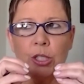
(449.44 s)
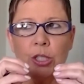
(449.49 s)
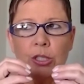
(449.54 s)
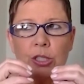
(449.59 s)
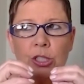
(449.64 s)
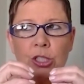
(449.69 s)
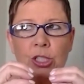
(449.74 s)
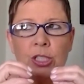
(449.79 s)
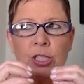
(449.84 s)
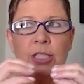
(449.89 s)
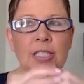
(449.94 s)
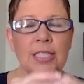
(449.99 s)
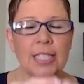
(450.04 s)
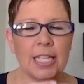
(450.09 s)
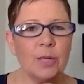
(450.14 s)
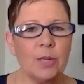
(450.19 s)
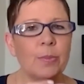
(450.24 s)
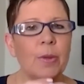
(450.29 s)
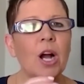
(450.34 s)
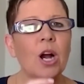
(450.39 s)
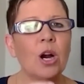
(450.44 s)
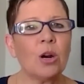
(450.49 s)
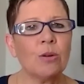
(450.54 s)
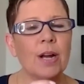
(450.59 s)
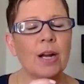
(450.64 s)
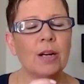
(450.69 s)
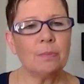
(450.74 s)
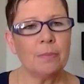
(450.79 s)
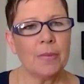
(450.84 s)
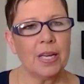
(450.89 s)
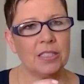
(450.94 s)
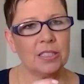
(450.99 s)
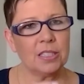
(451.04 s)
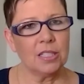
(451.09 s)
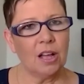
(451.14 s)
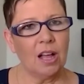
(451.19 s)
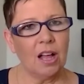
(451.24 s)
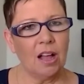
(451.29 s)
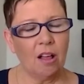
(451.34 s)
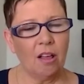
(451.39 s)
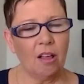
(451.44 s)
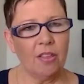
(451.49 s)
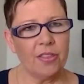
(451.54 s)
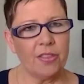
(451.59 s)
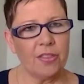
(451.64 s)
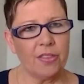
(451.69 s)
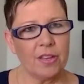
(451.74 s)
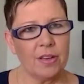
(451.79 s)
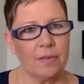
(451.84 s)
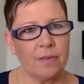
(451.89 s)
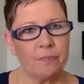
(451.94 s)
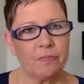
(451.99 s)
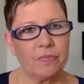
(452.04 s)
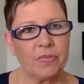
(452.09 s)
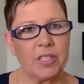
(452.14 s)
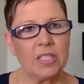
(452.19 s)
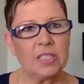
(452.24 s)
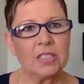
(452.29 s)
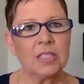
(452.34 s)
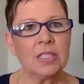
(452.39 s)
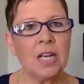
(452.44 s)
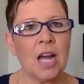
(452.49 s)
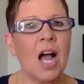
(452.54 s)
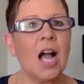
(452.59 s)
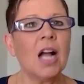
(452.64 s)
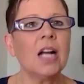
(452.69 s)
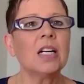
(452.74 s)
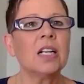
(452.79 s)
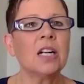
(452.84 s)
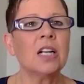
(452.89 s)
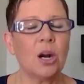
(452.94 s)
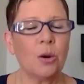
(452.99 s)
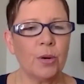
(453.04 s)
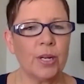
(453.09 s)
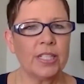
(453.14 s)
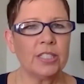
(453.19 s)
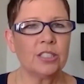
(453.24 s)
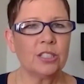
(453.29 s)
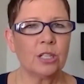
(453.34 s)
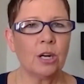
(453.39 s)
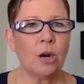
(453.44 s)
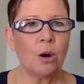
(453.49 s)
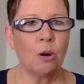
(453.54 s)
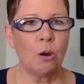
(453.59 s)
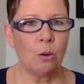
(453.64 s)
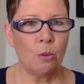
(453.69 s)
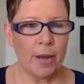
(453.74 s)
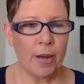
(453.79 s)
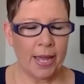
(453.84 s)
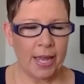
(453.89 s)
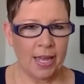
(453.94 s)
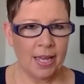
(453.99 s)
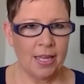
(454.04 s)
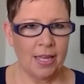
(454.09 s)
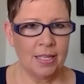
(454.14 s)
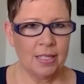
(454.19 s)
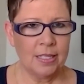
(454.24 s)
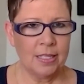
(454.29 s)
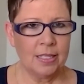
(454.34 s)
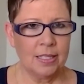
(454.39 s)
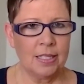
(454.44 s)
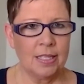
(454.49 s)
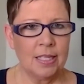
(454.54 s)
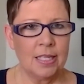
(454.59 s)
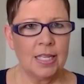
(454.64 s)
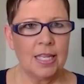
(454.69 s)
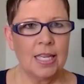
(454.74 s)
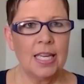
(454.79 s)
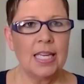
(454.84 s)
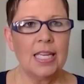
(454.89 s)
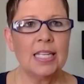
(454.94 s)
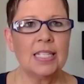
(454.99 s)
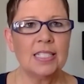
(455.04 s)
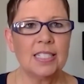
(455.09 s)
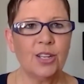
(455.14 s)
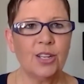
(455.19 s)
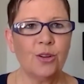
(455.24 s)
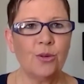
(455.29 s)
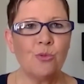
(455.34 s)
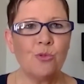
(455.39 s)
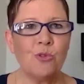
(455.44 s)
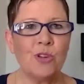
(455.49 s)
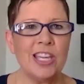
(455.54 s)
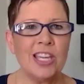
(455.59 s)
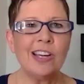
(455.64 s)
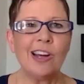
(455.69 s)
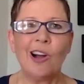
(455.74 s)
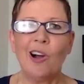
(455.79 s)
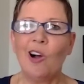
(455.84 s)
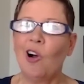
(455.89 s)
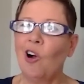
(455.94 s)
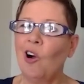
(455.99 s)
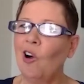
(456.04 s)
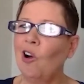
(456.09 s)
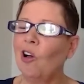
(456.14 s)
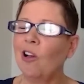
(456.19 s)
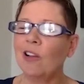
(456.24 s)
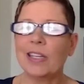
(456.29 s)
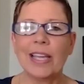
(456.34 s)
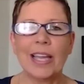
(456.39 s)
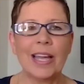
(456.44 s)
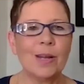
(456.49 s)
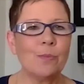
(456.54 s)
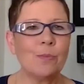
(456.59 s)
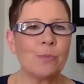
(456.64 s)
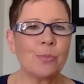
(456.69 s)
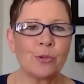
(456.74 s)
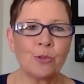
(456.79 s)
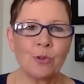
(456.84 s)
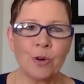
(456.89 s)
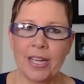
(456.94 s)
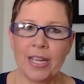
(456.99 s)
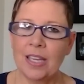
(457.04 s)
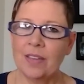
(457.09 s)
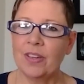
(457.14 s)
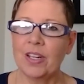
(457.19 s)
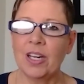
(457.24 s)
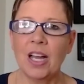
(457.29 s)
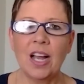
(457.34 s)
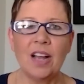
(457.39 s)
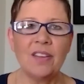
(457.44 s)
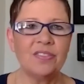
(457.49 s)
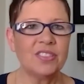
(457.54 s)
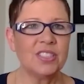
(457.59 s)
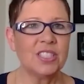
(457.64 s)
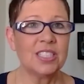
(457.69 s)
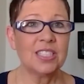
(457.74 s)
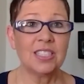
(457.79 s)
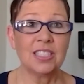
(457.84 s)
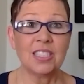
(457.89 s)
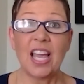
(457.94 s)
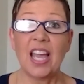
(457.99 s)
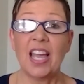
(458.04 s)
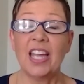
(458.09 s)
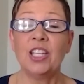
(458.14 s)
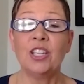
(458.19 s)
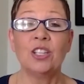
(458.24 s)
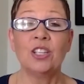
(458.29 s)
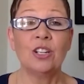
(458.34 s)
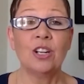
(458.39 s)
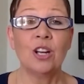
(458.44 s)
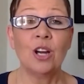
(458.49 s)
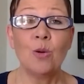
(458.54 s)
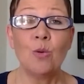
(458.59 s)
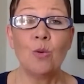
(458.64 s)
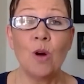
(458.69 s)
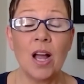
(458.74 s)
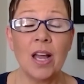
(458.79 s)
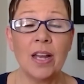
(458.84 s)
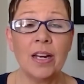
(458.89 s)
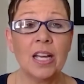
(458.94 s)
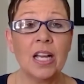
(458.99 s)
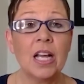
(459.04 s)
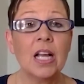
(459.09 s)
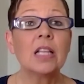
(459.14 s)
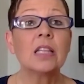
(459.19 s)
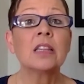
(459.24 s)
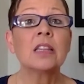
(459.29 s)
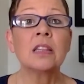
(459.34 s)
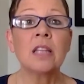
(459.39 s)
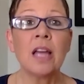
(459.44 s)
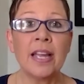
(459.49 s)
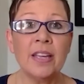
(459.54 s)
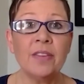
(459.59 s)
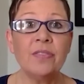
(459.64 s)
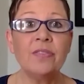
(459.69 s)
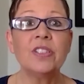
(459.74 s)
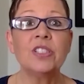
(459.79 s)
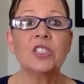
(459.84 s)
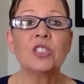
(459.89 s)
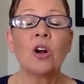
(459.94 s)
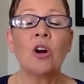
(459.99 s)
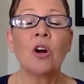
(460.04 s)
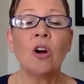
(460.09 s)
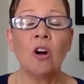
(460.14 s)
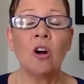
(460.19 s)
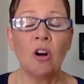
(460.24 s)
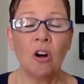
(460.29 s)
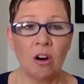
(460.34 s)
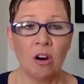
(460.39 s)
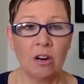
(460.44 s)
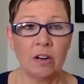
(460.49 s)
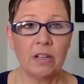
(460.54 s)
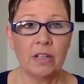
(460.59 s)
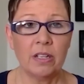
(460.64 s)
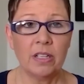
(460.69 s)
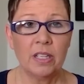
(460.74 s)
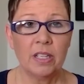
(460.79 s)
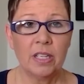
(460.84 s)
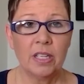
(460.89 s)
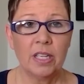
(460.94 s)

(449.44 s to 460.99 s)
Stigma around mental health is not going to go away until we all get brave enough to say, you know what, life is hard.